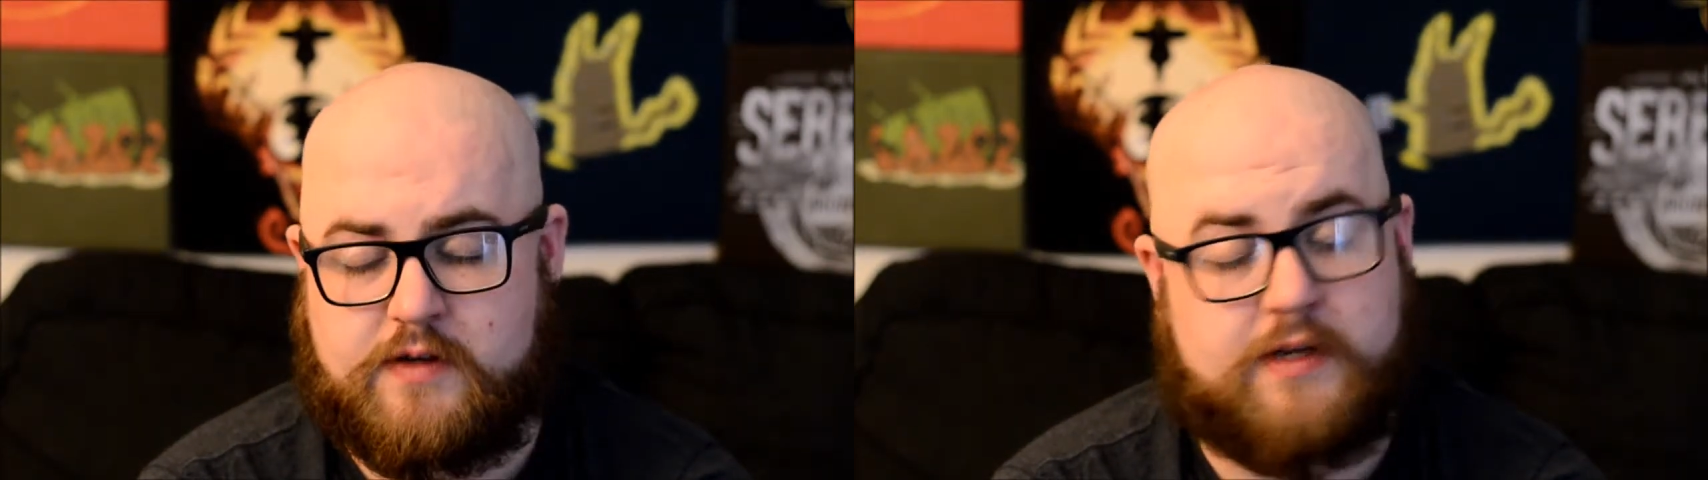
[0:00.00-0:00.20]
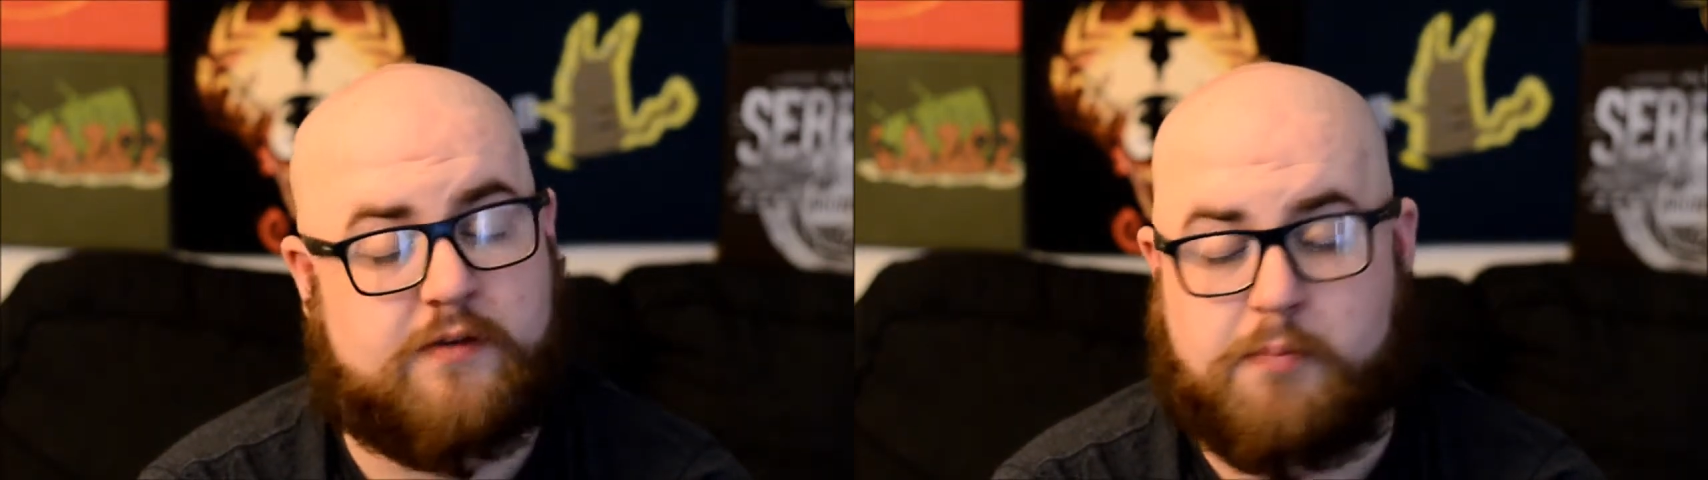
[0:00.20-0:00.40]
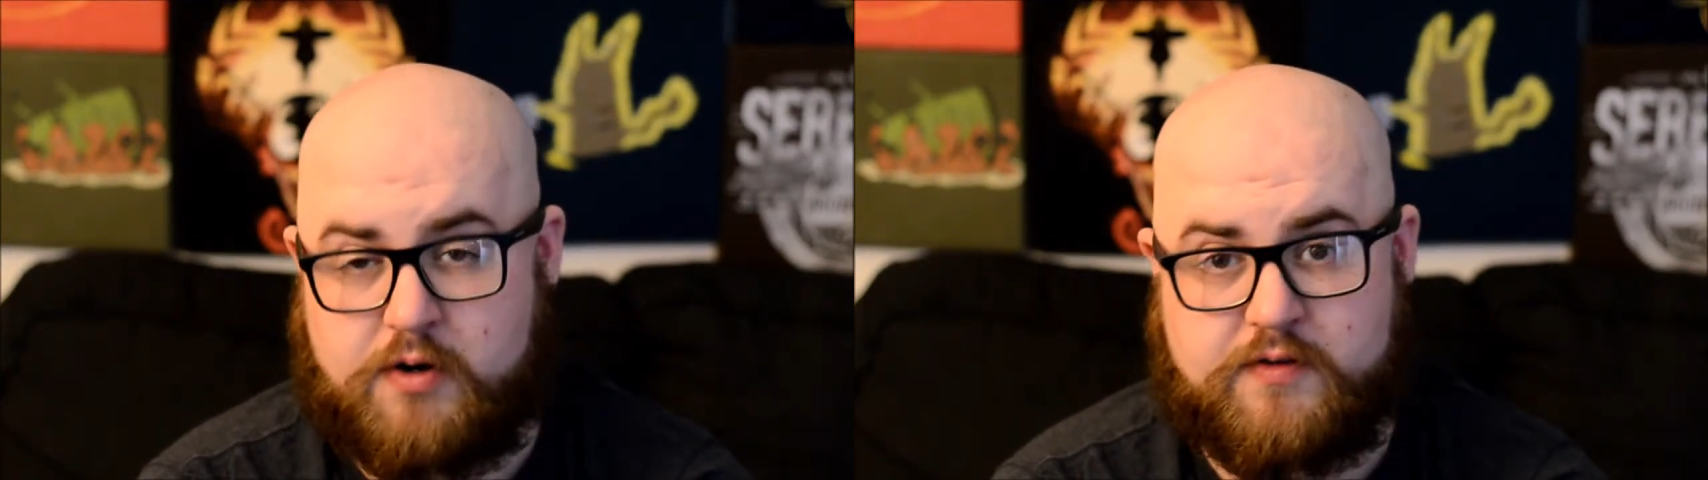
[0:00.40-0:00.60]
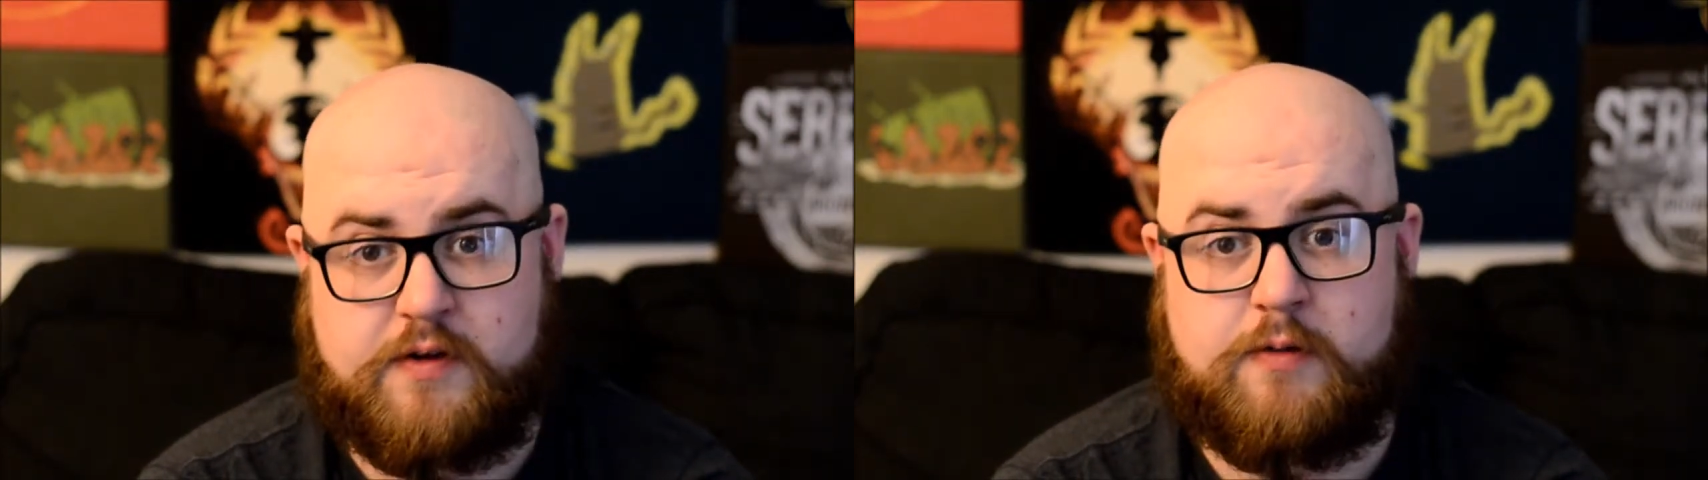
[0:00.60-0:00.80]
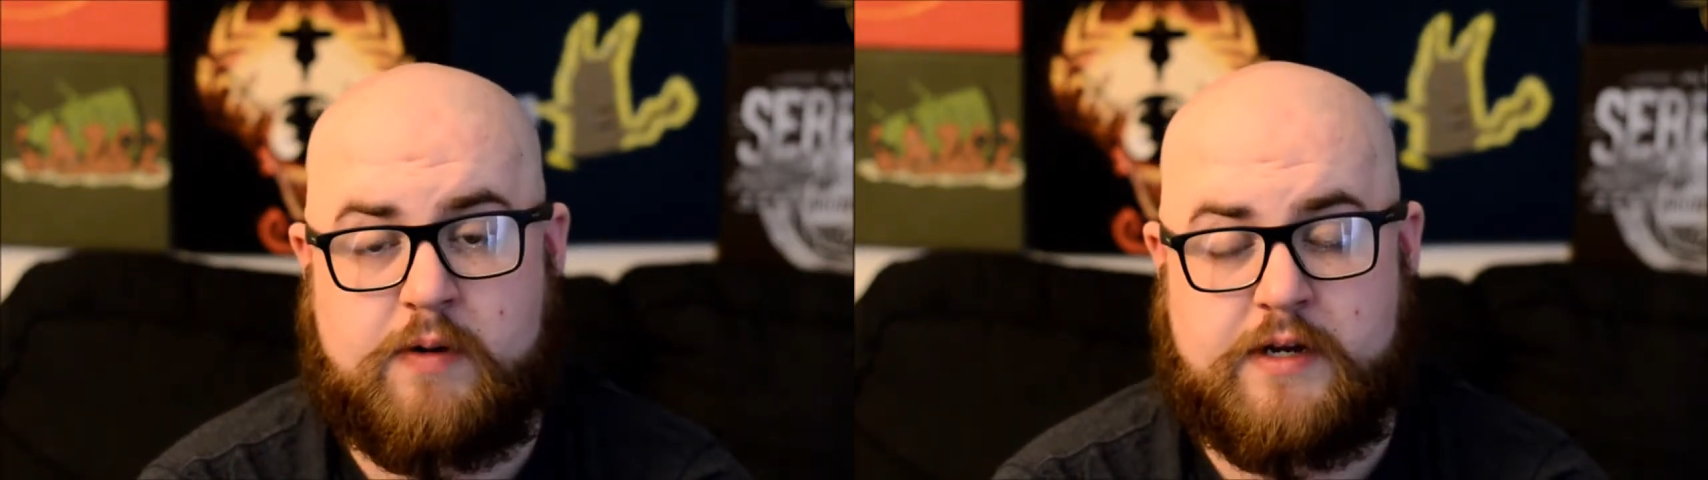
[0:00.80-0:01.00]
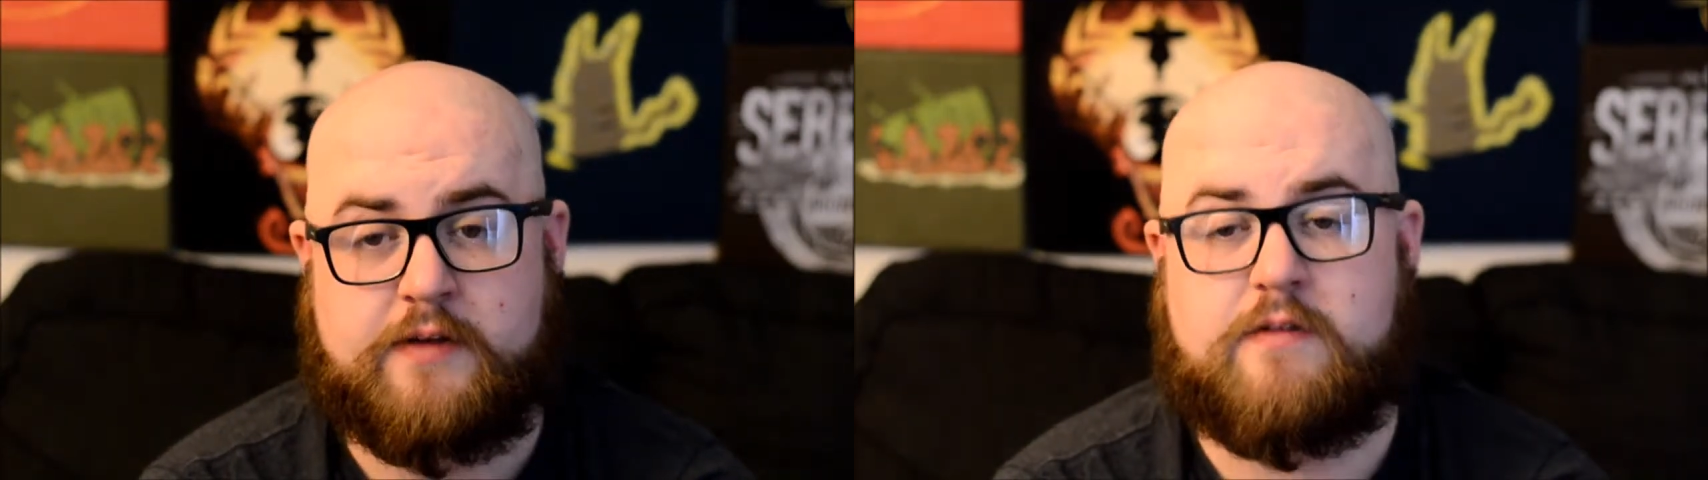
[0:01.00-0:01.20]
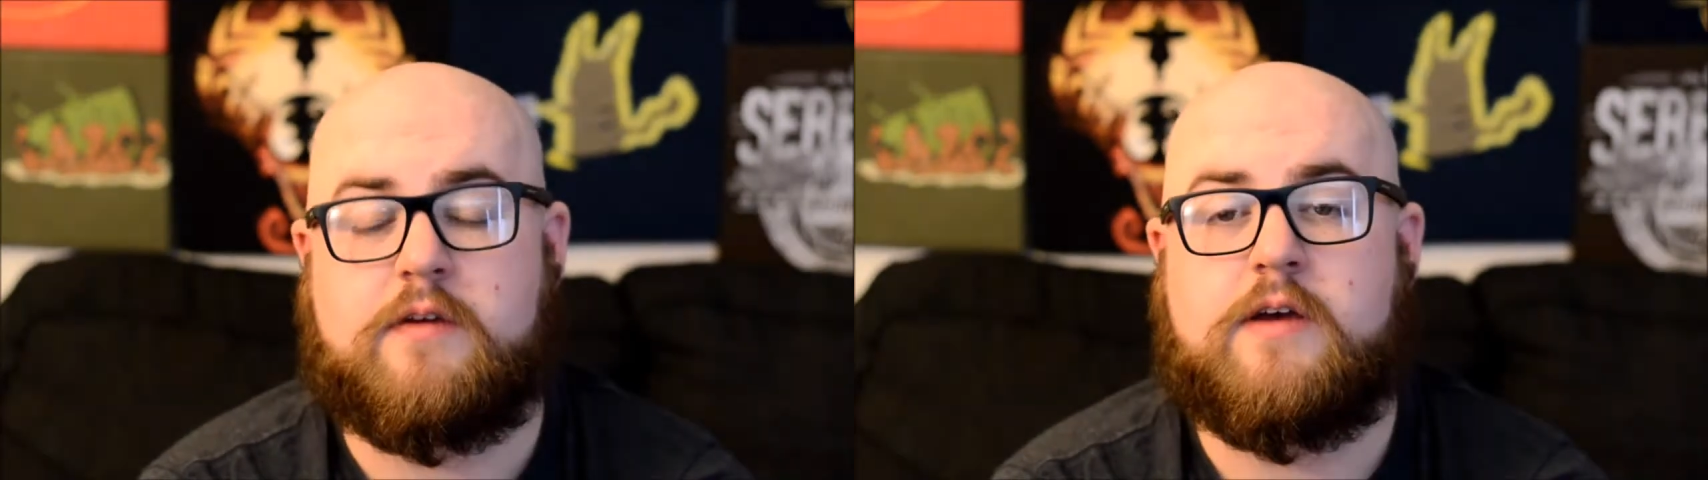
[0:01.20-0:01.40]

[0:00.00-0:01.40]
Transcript: it's a witness,